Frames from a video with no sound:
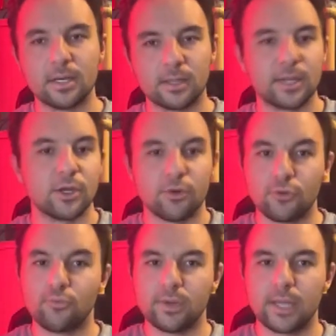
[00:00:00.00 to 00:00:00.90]
Like, no,
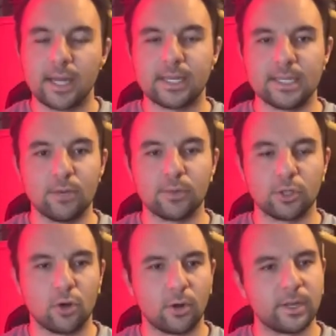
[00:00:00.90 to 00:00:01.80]
you really had to deal with the
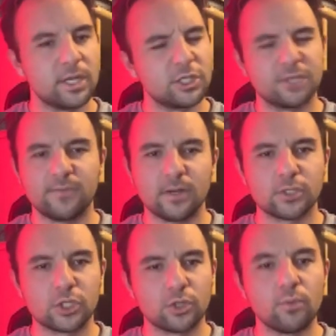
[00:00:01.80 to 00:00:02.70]
card. And it just felt
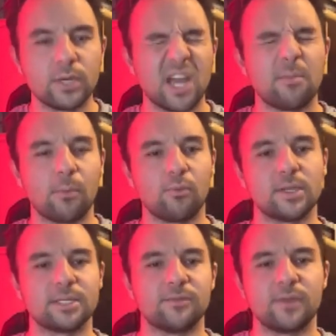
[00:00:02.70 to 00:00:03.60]
so damn
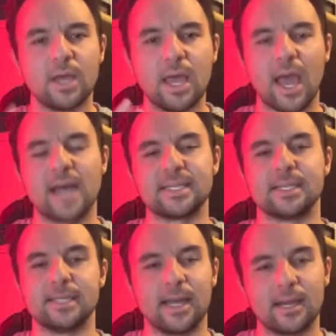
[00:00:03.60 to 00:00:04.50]
oppressive as a
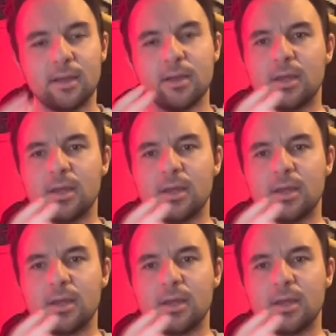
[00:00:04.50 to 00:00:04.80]
deck.